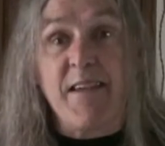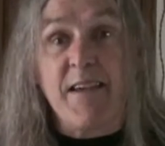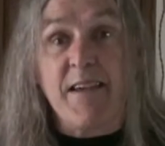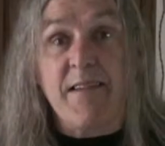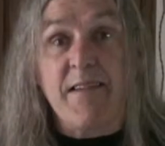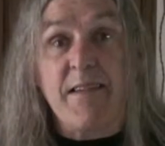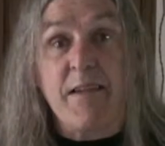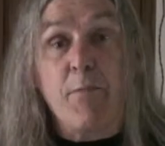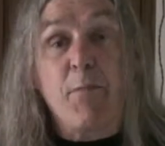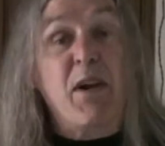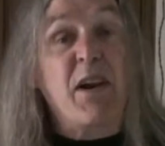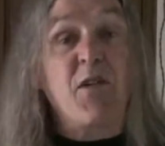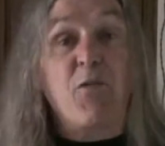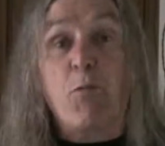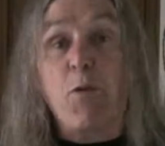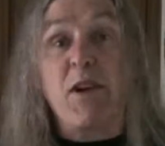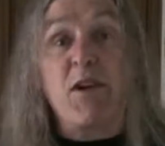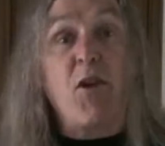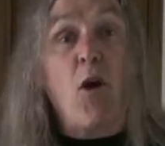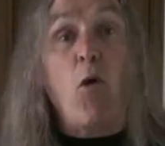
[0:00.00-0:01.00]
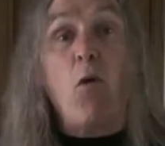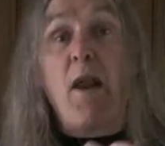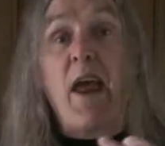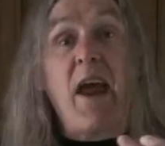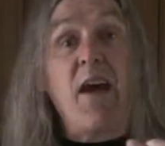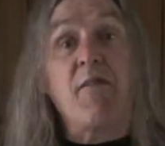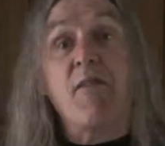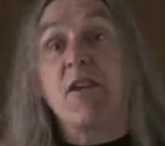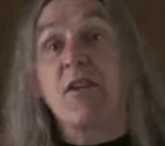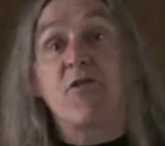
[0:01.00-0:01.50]
this, because we don't
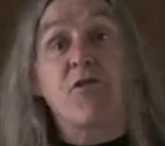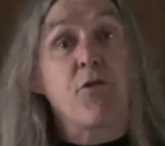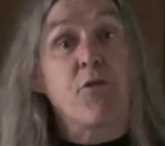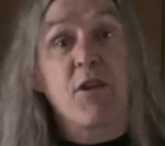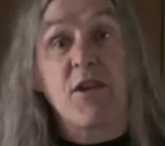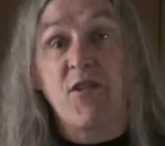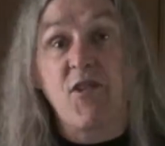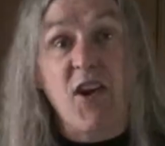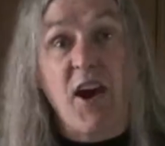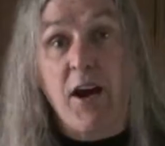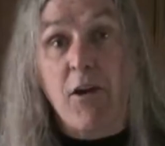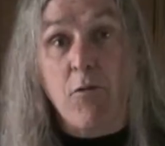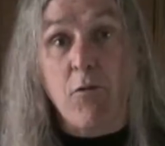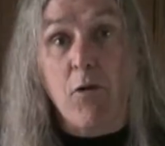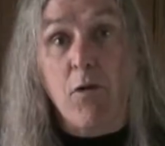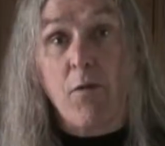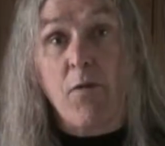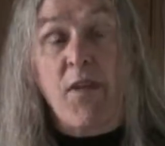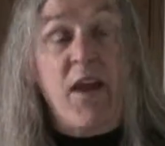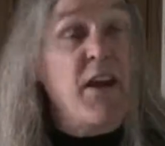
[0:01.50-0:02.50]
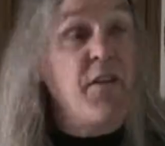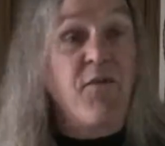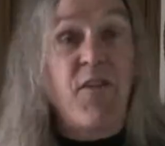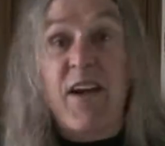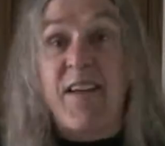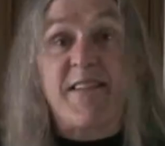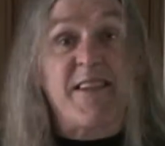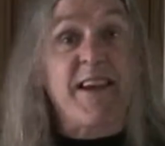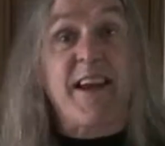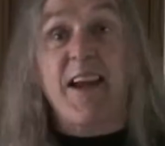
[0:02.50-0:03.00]
have an attorney general that
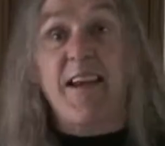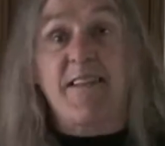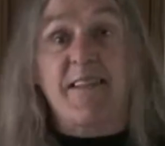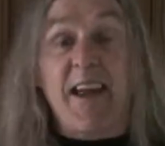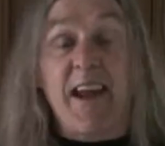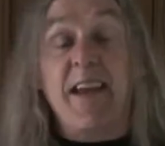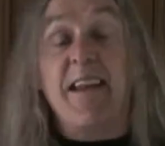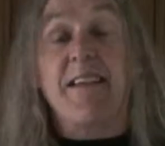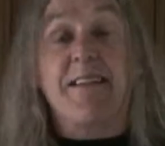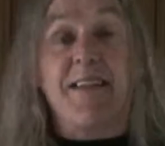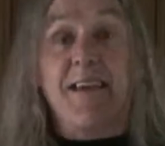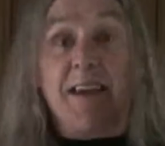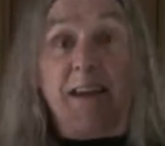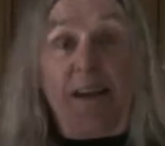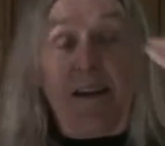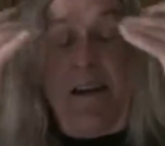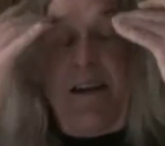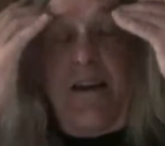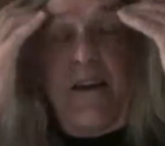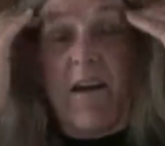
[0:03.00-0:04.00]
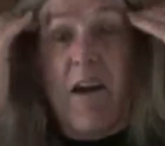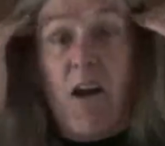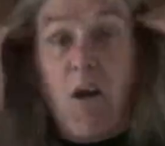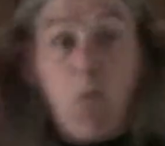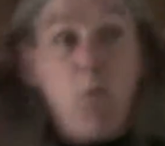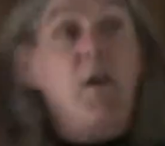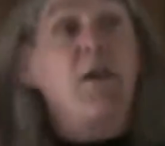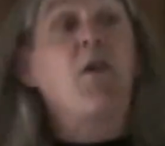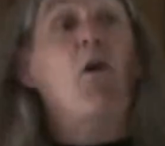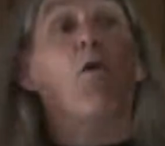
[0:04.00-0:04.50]
investigates anything,
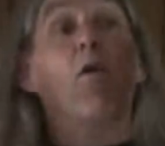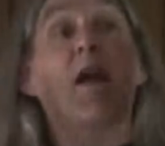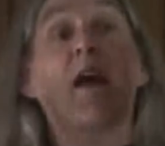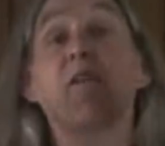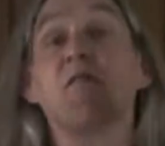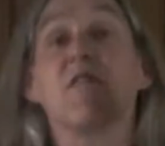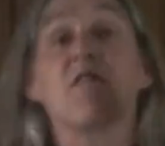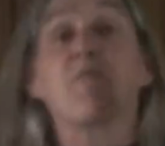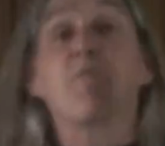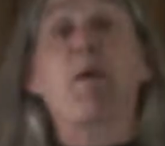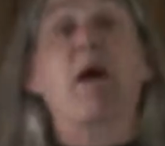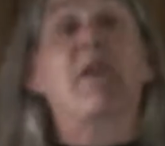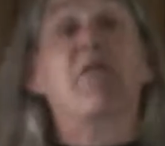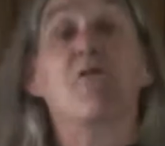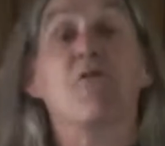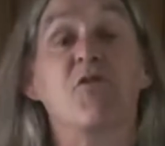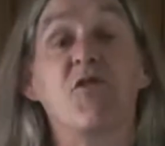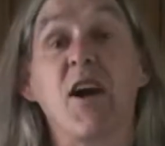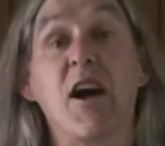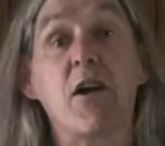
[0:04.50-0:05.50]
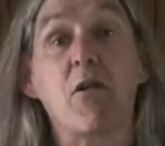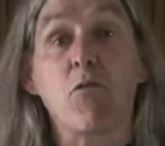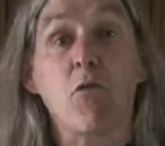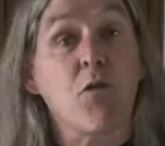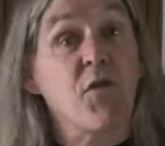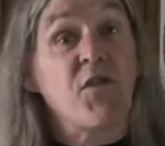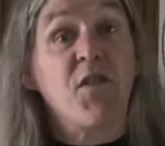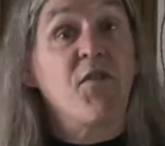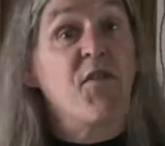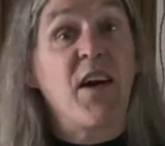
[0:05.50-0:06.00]
we don't have inspector
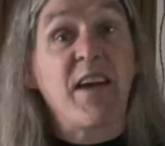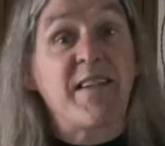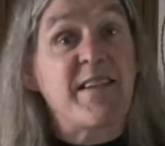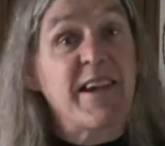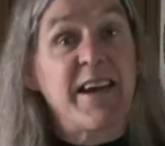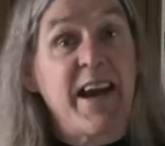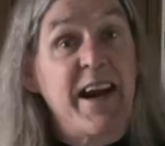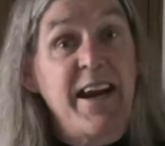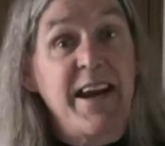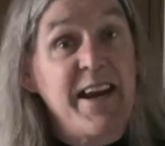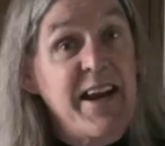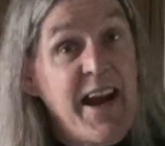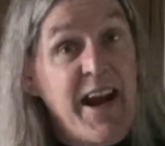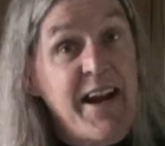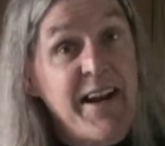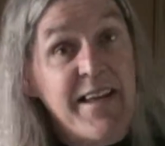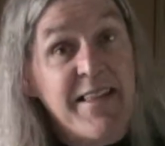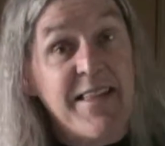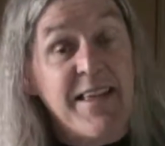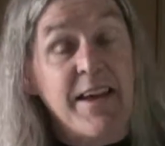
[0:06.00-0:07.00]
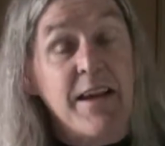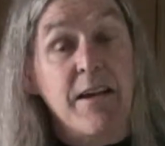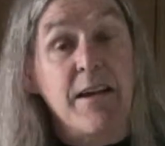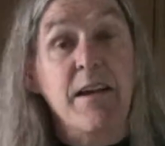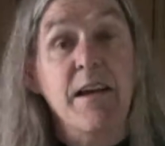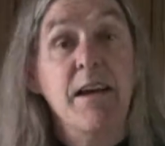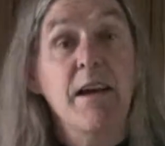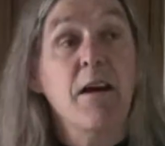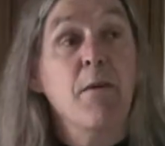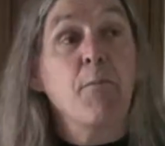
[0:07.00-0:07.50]
generals investigating
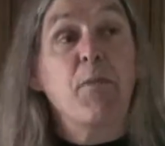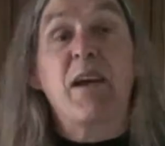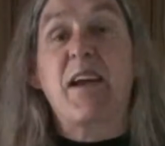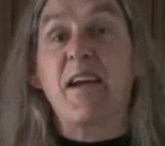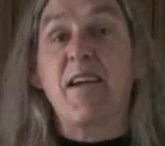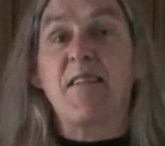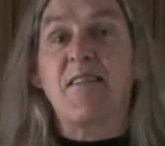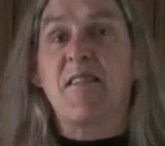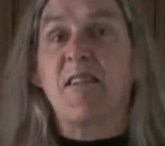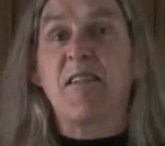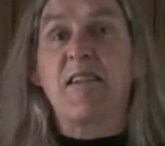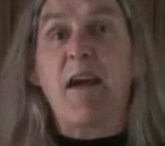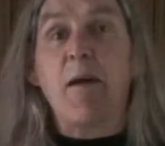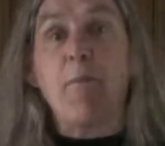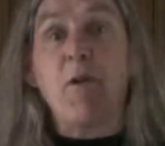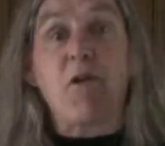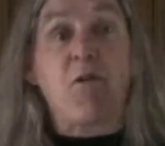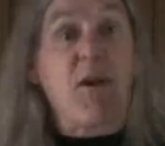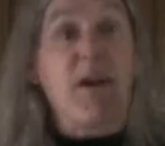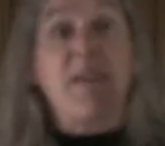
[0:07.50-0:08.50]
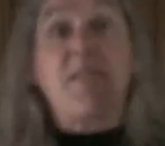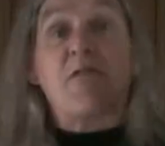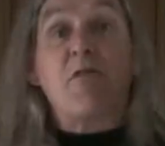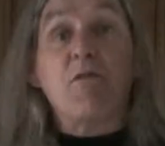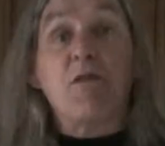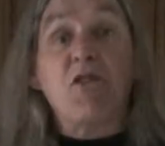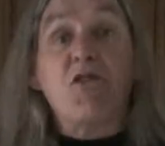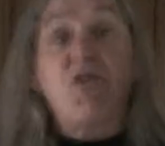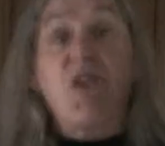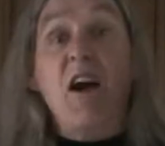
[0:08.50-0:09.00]
anything, because the Democrats
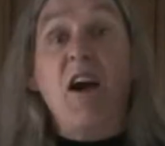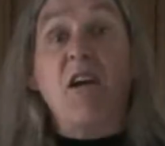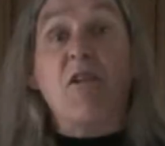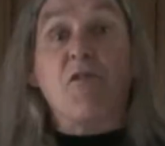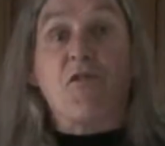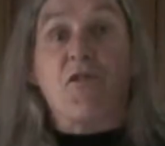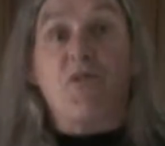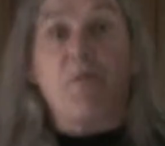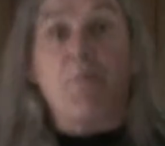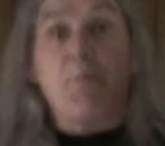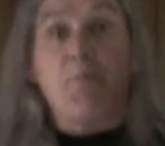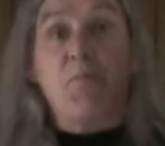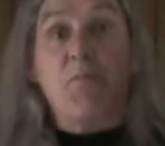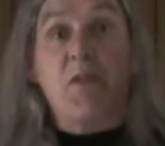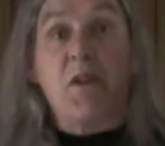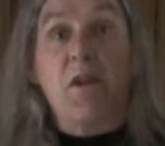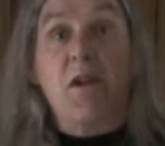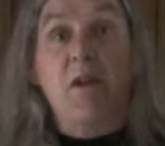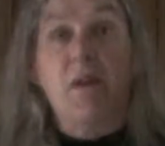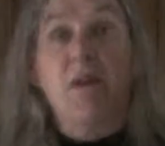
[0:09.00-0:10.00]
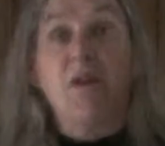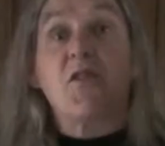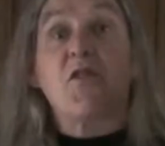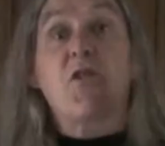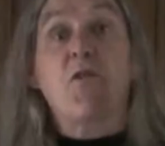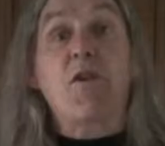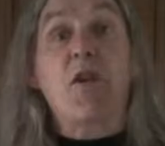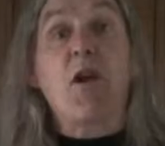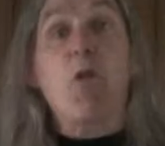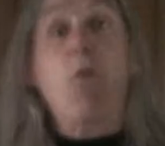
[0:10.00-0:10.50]
are in charge.
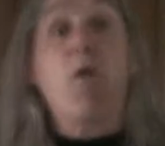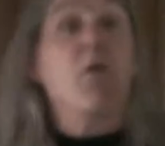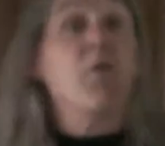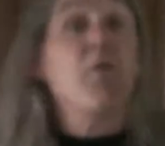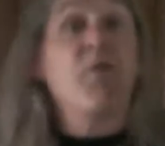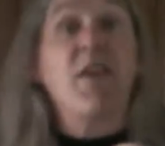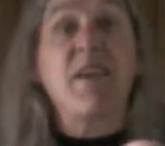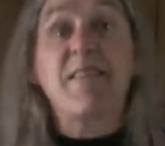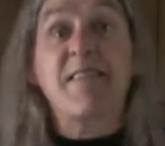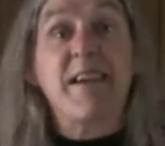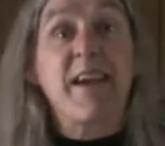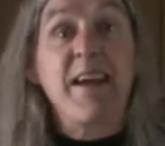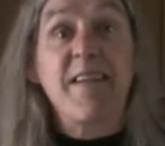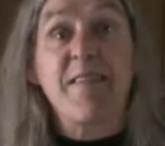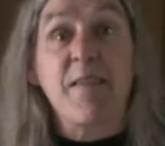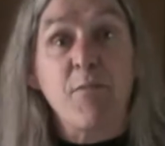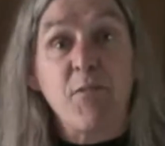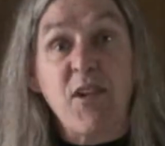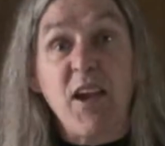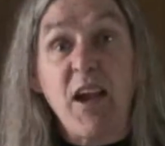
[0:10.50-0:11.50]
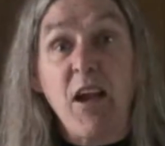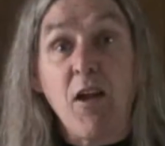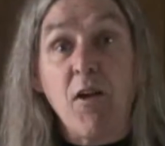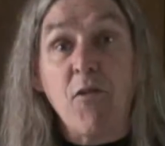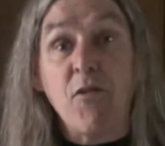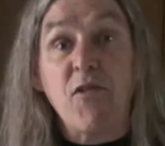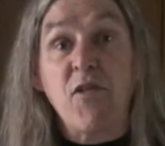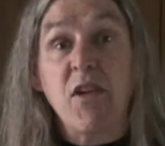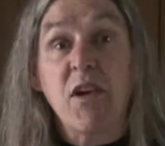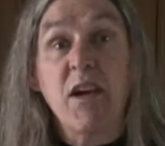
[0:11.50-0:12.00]
So they don't want to investigate
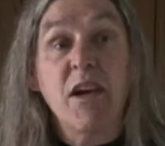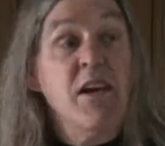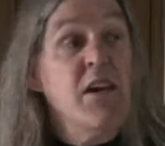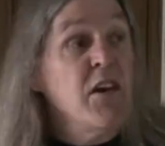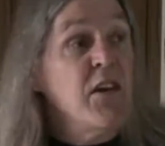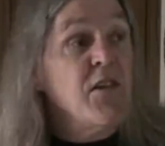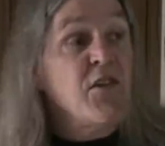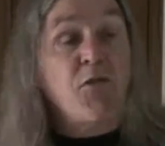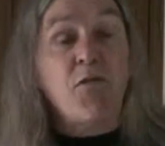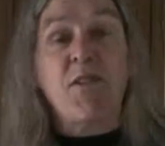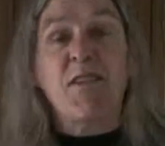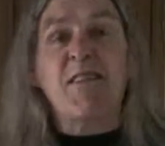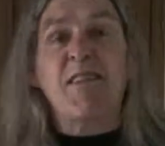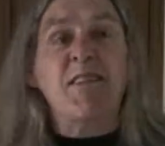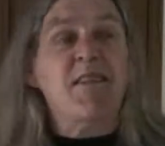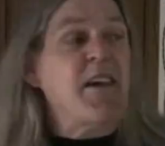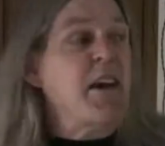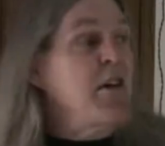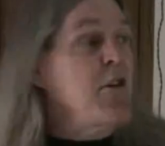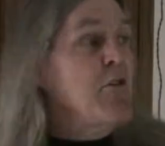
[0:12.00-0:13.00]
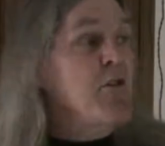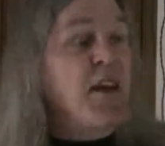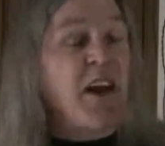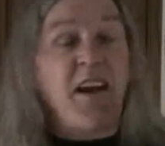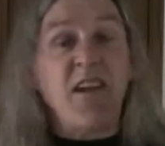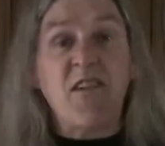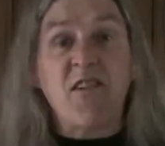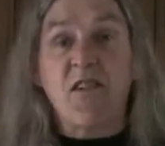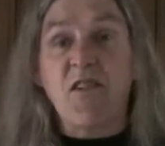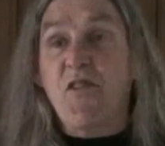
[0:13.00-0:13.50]
themselves, so this entire
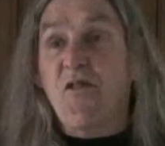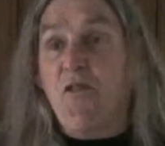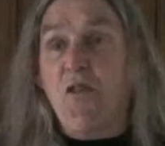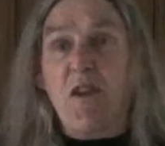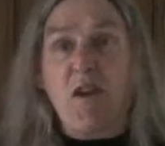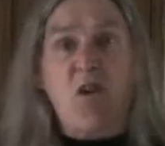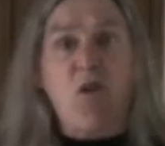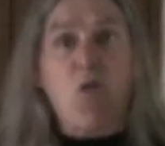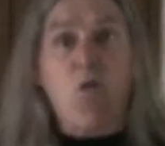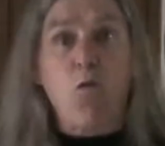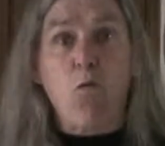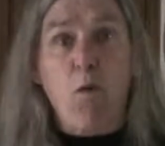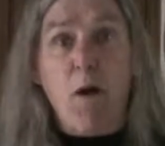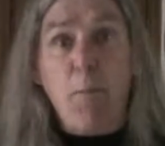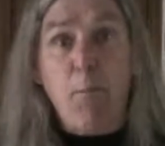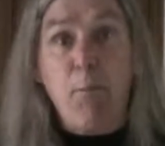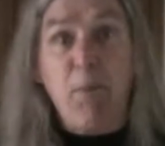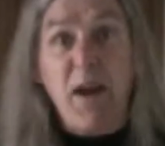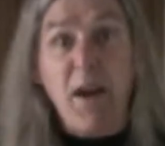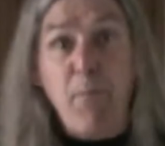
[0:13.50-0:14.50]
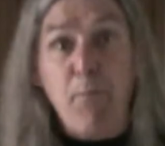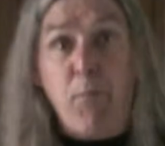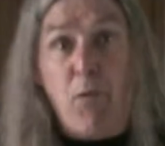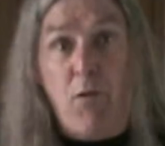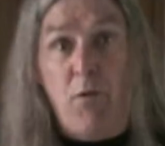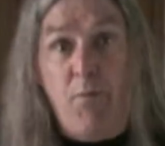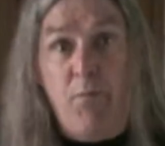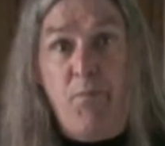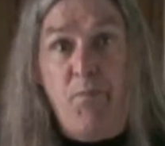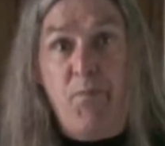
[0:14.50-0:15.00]
nation's full of corrupt people.